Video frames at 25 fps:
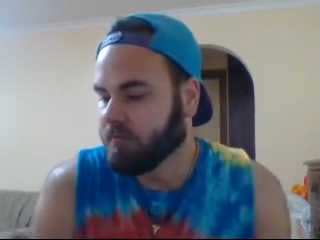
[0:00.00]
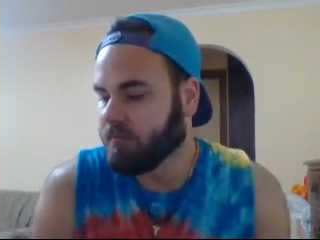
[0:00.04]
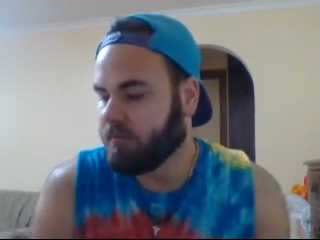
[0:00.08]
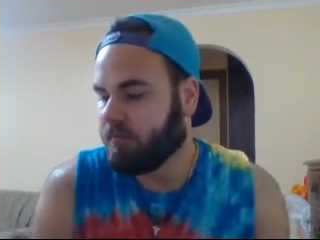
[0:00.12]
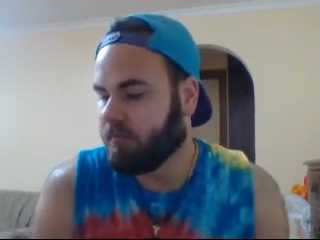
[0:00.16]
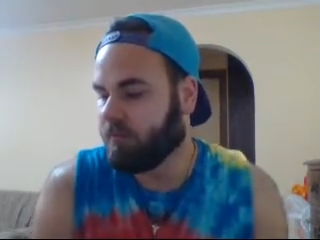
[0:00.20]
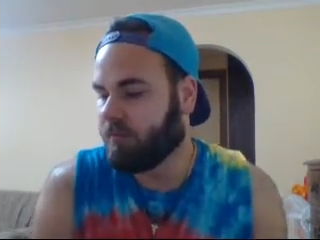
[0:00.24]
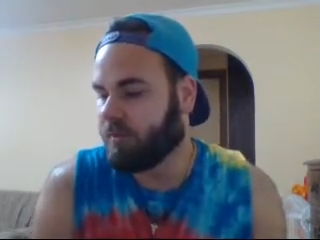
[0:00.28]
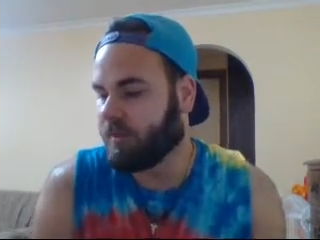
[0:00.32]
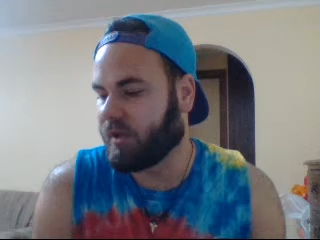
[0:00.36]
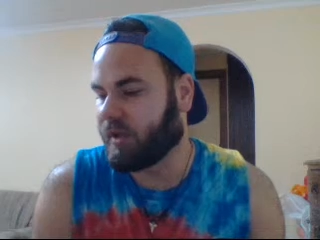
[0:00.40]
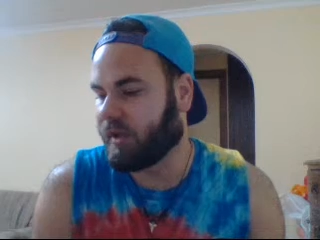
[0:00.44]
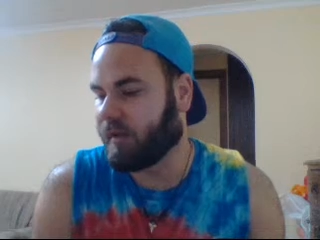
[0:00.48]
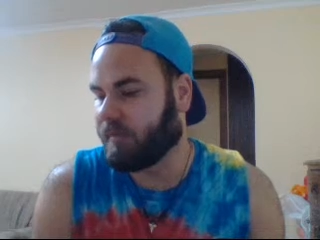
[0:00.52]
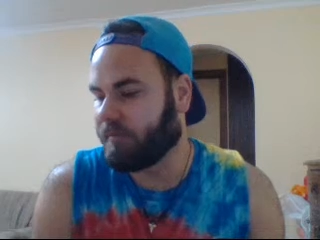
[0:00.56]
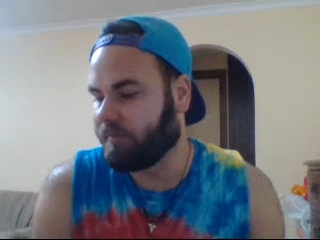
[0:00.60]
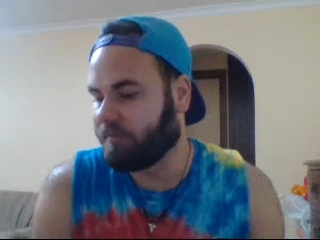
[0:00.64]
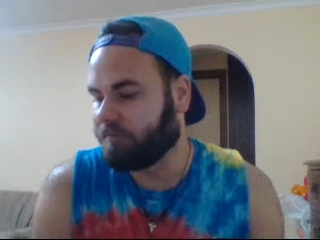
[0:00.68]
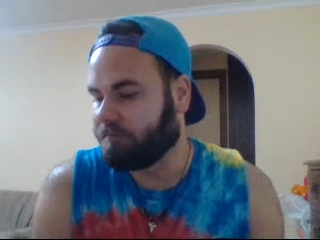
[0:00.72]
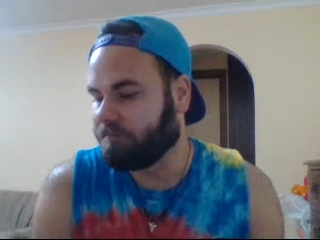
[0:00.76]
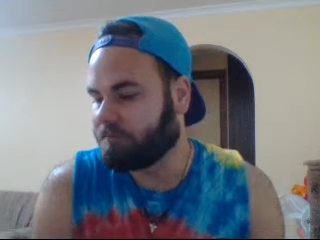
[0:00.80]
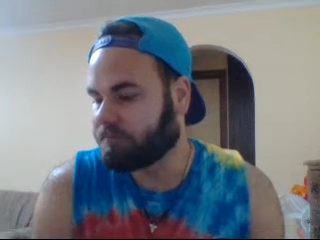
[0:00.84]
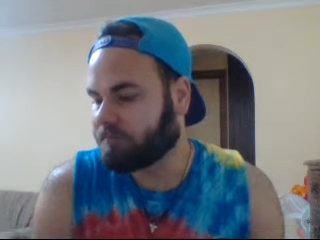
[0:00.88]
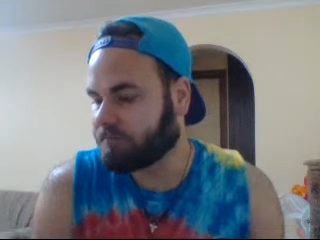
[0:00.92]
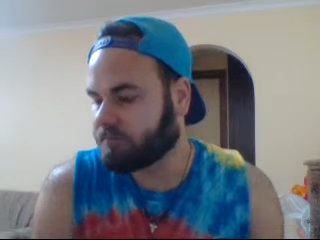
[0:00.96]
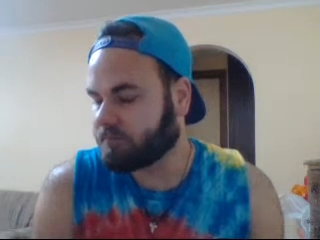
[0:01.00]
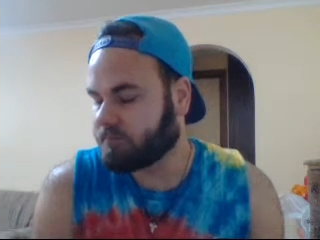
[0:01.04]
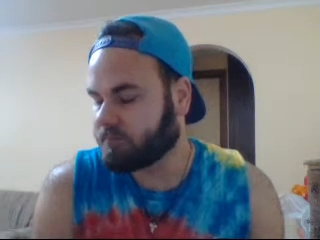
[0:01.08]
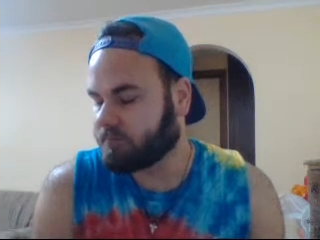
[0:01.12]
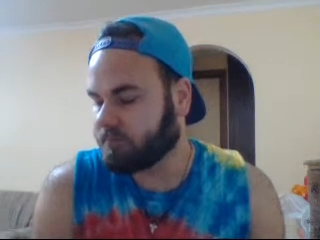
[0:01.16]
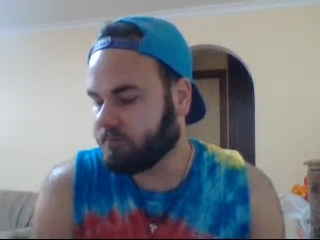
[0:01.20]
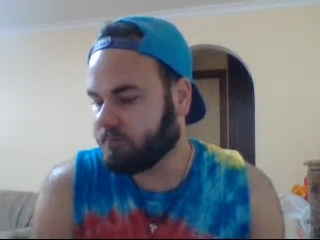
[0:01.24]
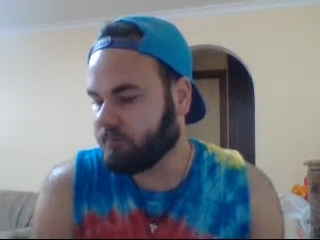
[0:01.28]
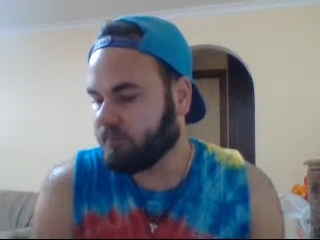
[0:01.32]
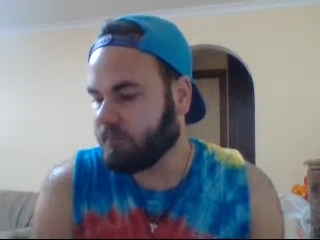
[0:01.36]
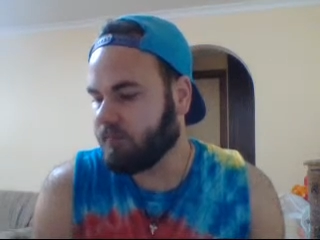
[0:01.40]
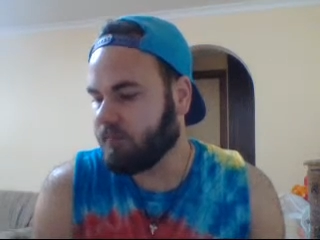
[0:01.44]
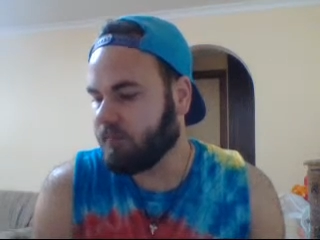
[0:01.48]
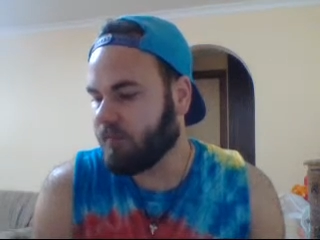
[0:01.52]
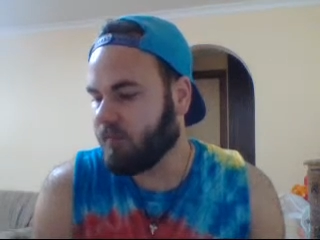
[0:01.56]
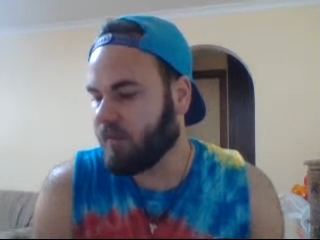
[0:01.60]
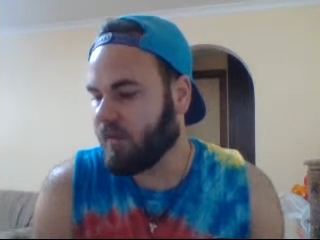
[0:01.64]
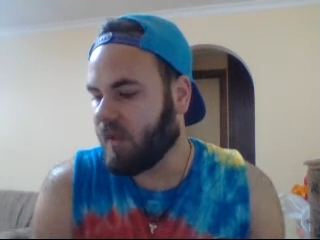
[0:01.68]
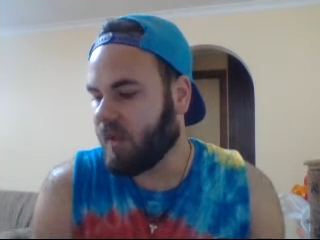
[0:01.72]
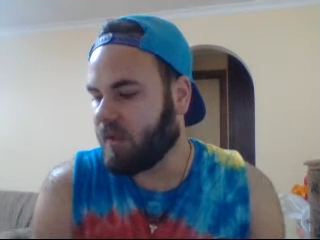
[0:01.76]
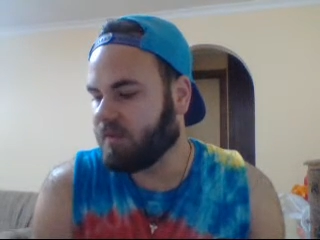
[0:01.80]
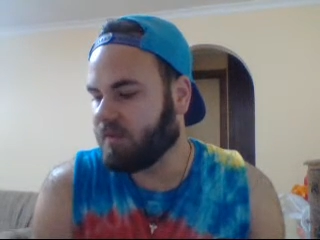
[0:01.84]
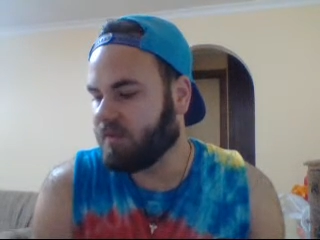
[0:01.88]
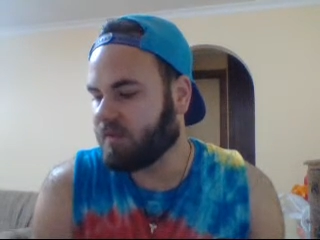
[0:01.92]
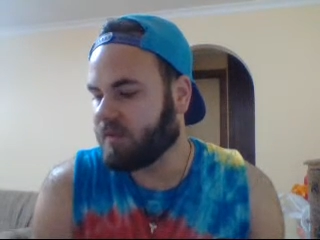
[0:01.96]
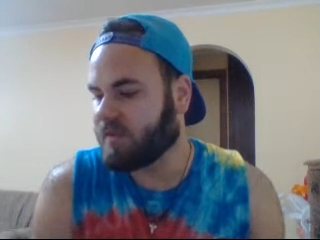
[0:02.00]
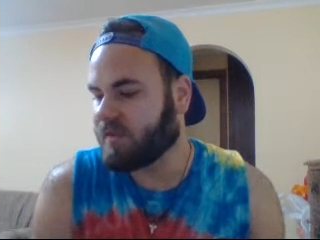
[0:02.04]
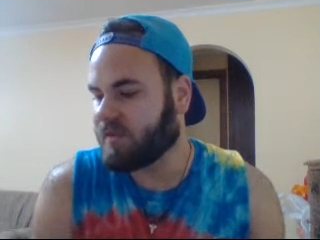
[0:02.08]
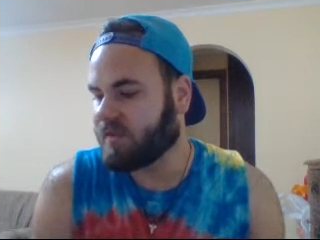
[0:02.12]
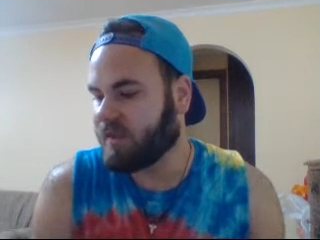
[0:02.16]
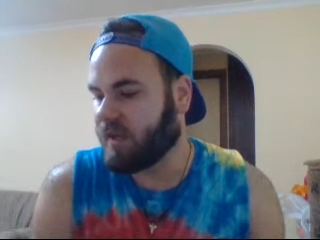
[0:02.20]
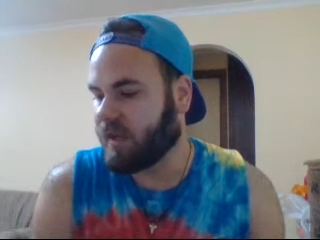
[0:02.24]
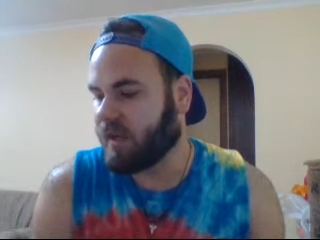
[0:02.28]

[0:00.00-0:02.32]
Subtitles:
But this